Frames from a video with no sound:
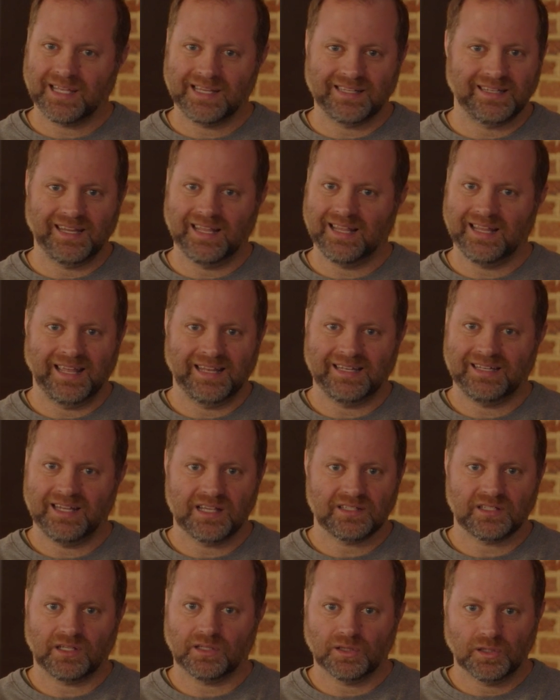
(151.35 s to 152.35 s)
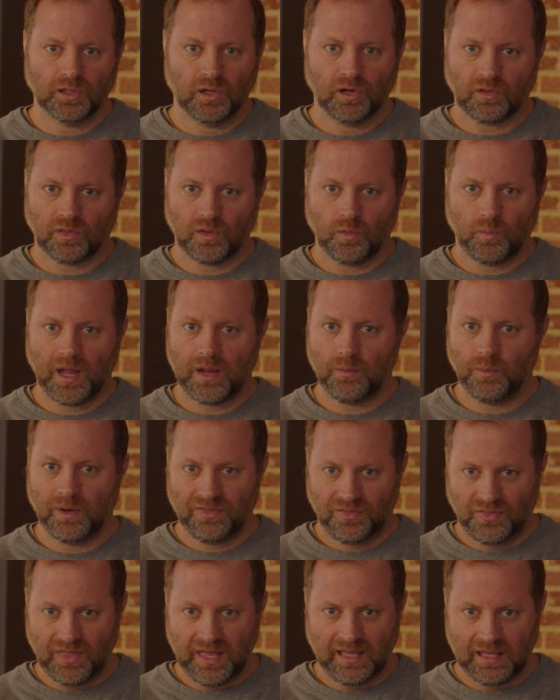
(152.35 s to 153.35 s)
it doesn't look the way we
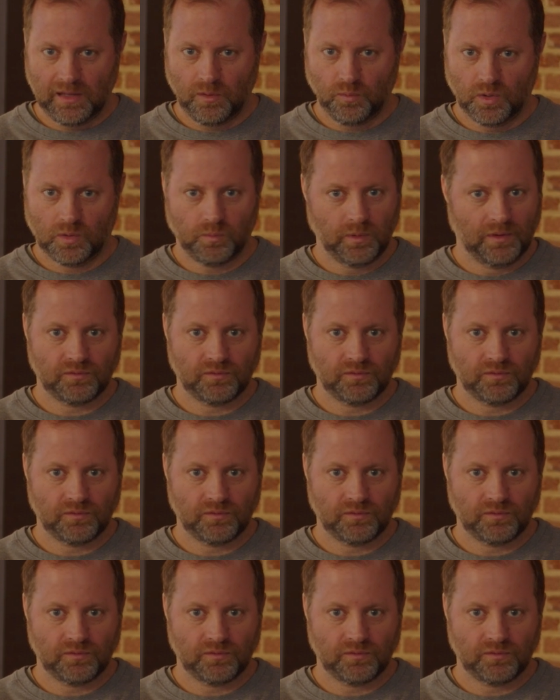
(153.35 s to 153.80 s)
think it would.